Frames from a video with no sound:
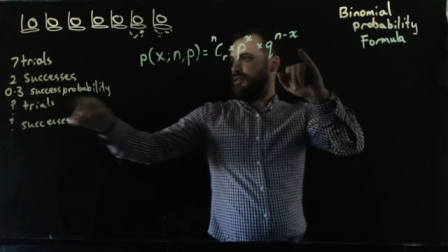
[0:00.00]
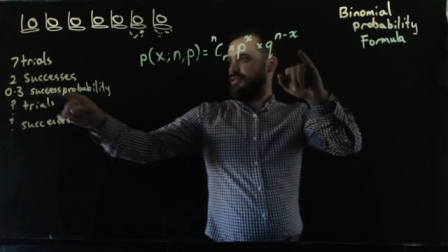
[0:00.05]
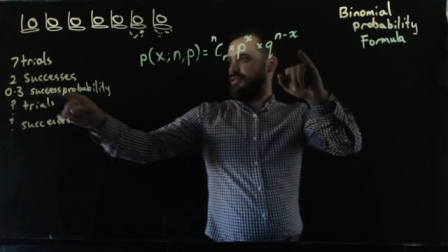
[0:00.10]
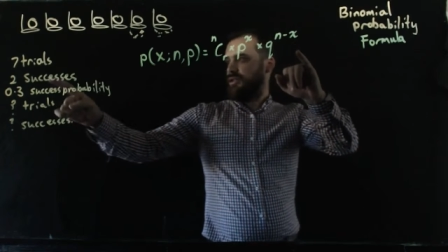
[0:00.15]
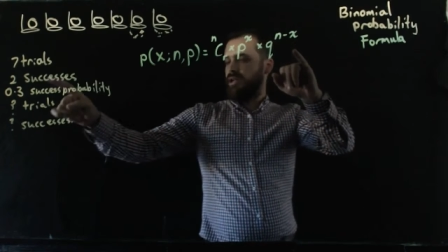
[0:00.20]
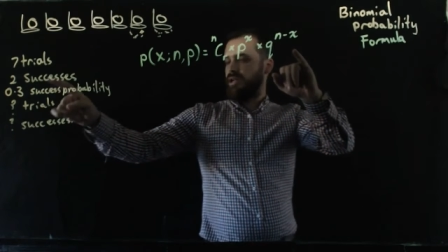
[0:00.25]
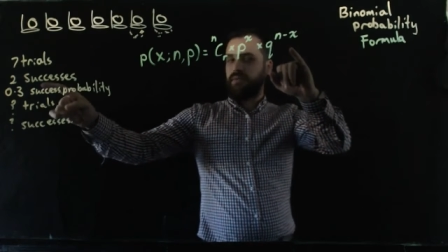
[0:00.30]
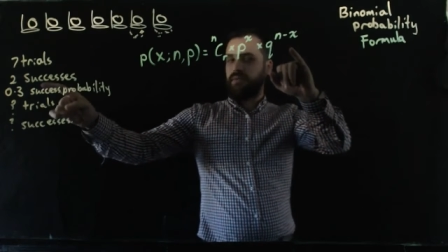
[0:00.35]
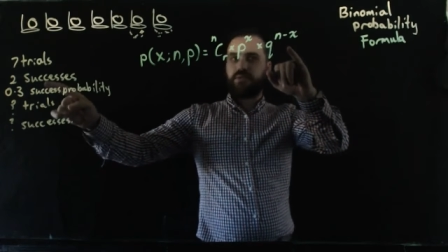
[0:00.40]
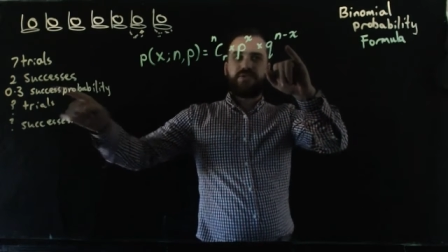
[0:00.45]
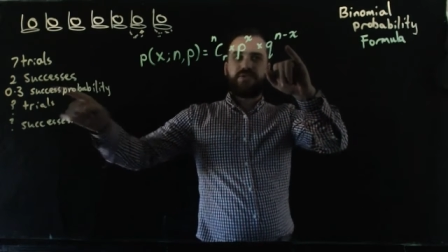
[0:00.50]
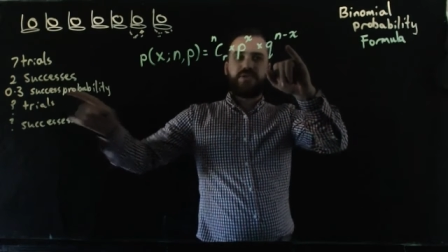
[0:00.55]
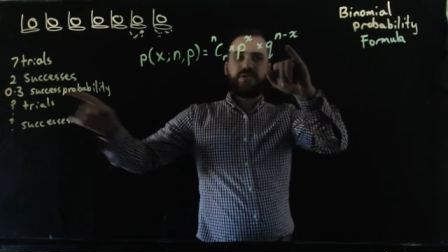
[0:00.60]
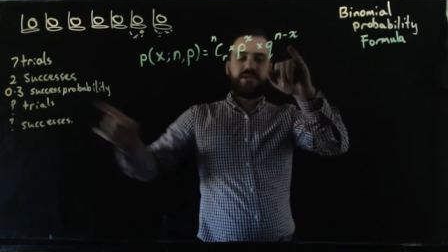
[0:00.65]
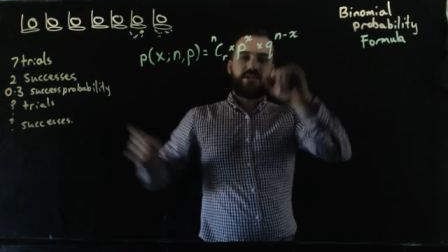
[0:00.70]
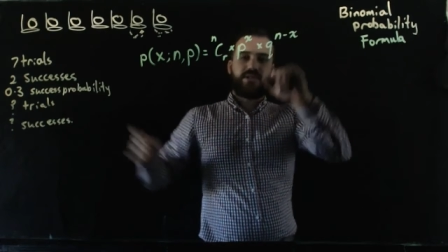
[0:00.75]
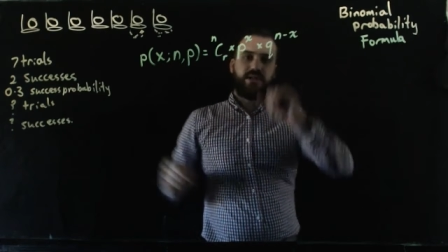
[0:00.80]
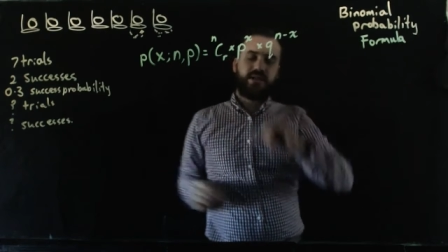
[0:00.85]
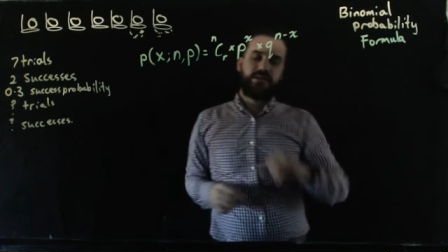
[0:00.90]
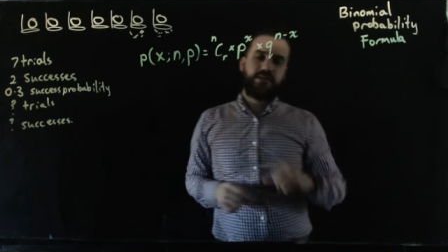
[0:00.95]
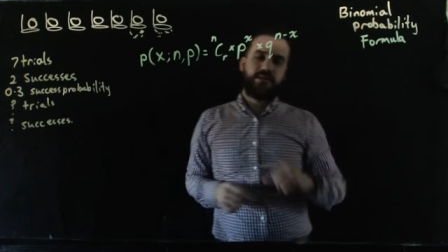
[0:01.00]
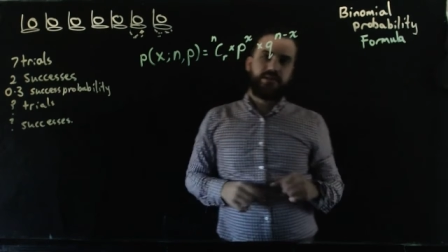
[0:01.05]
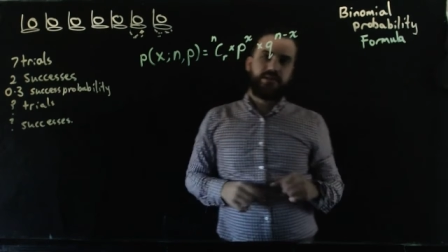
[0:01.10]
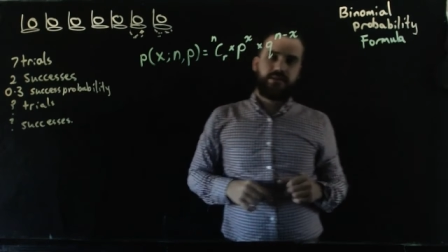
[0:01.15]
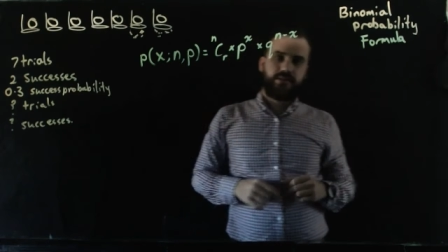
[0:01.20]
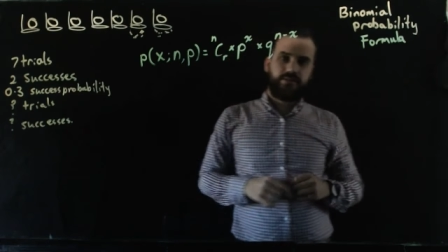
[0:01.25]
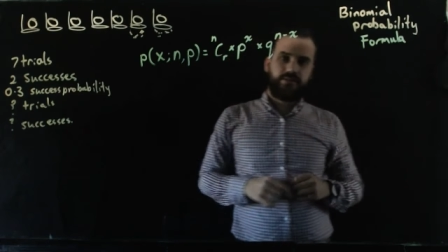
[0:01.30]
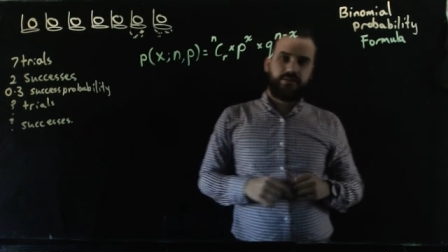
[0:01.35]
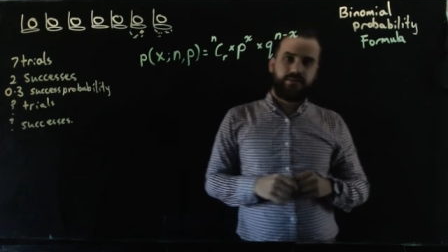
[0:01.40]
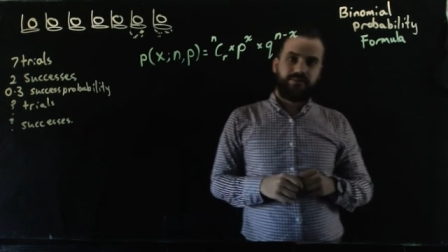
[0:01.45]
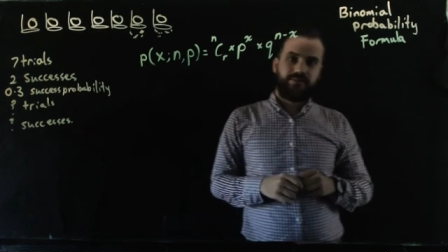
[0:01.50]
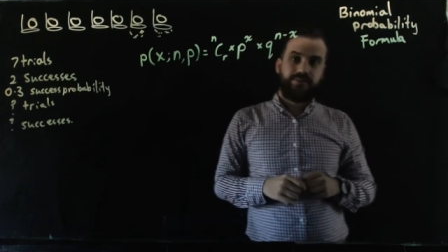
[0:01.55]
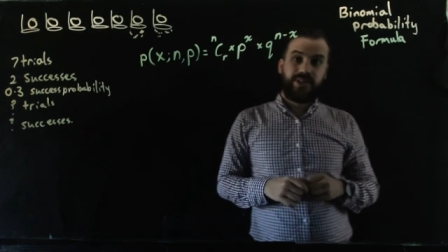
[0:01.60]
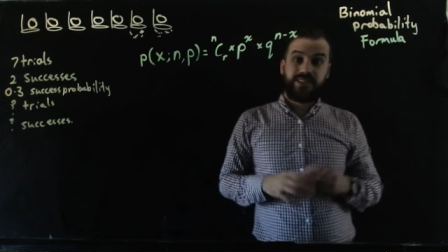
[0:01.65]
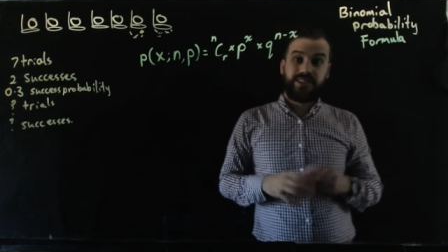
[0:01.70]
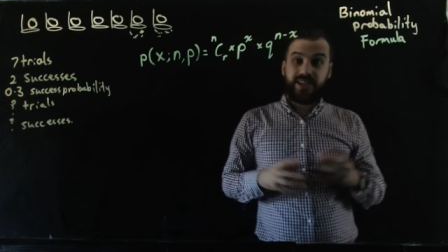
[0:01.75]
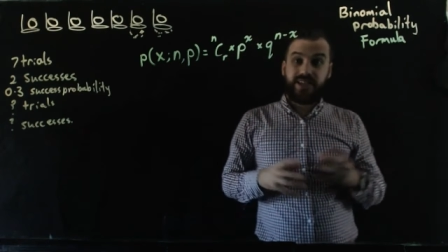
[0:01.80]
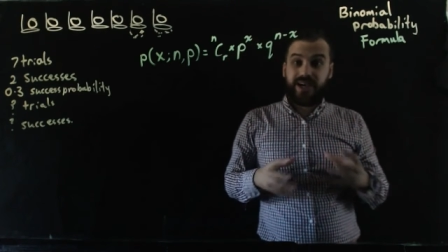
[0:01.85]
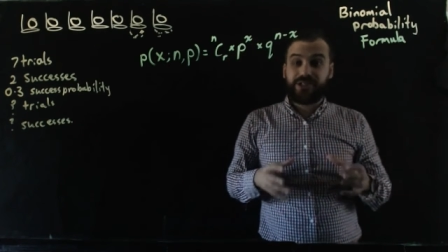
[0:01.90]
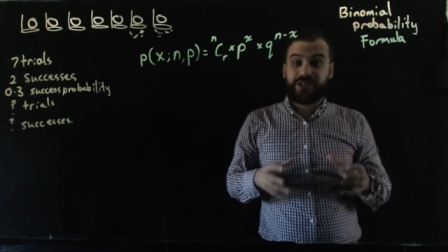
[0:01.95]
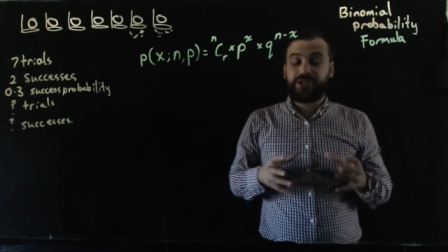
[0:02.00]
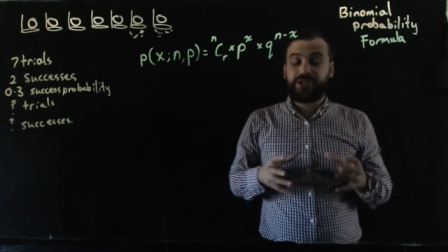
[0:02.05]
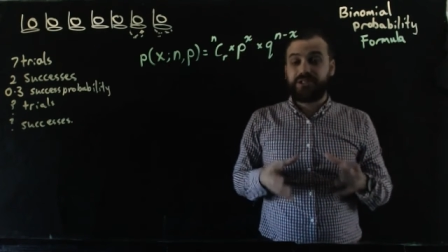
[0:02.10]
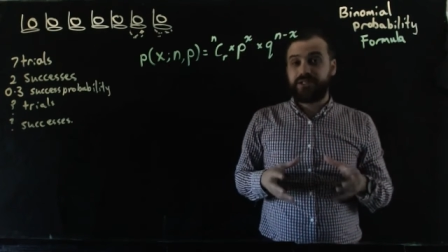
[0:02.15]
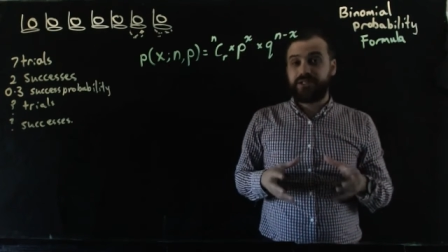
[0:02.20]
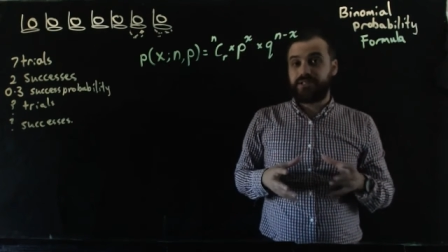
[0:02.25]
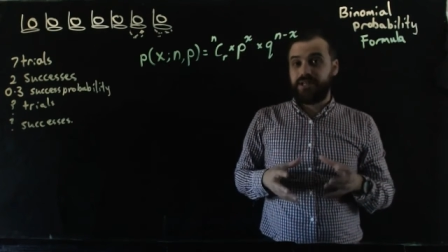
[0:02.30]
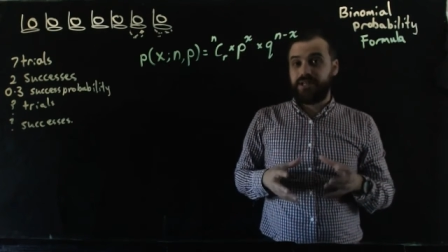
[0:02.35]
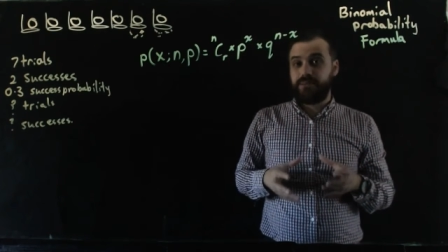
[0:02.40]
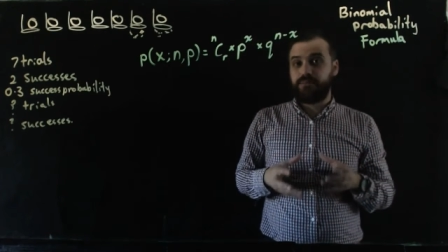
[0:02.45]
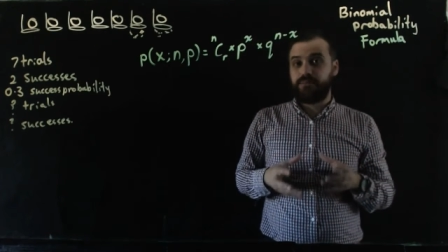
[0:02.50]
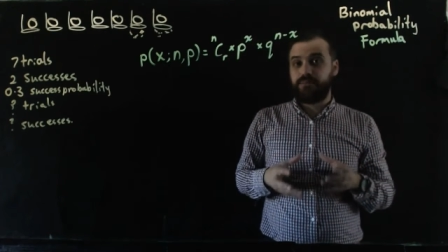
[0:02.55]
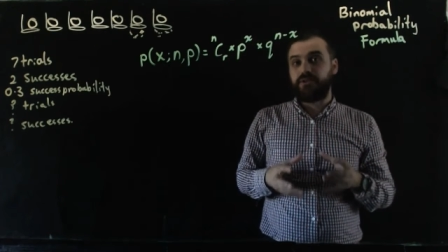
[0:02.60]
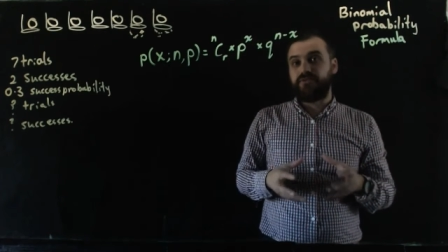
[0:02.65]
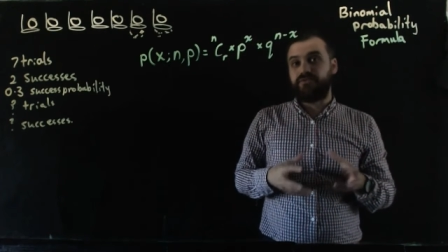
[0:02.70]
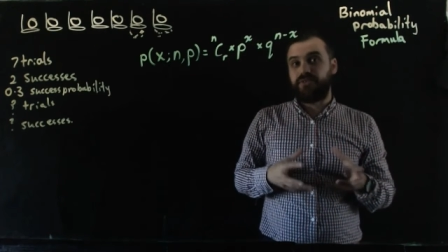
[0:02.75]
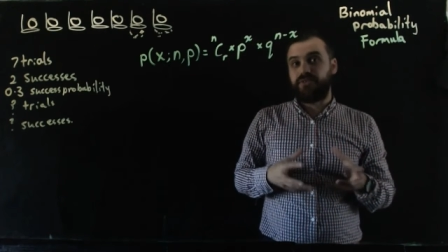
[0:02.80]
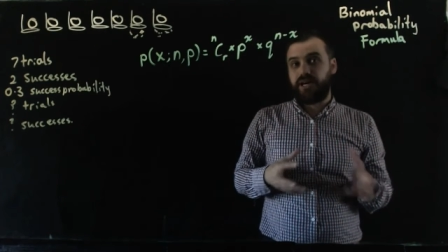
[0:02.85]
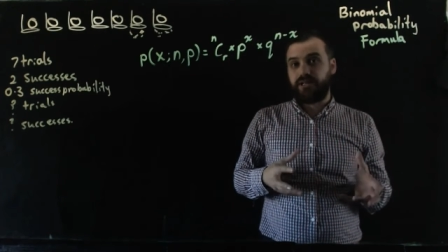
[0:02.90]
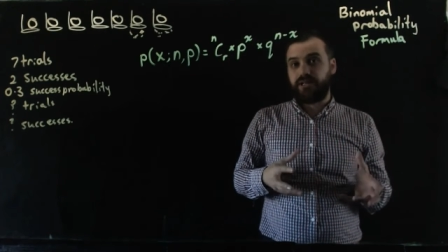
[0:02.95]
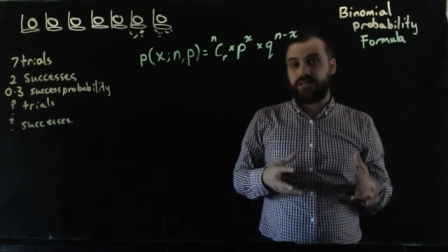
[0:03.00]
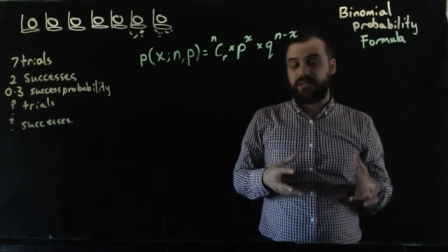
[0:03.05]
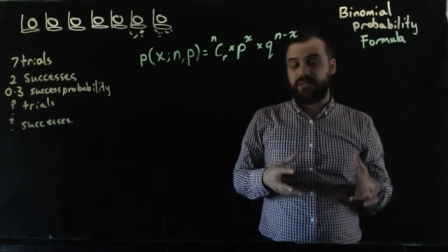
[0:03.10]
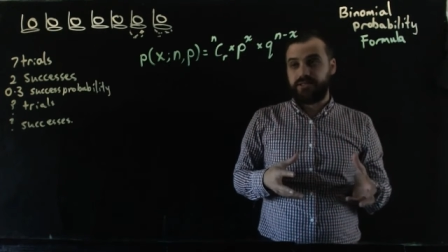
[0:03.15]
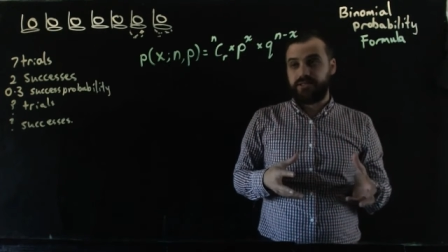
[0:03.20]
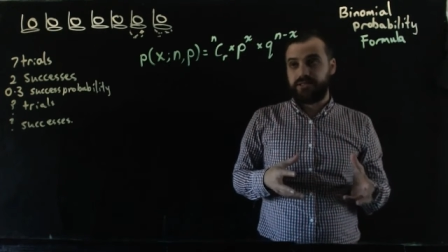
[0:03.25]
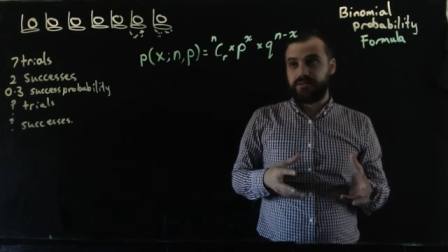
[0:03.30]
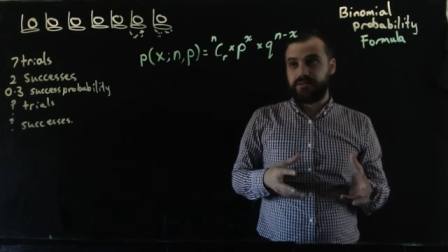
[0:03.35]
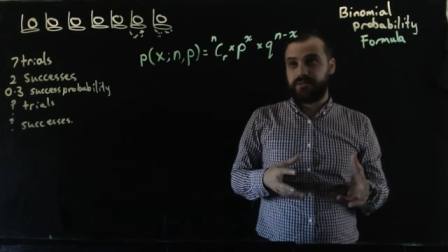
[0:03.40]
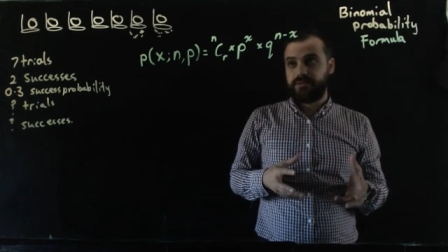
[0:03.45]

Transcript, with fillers: the number of successes. That's actually the number of failures.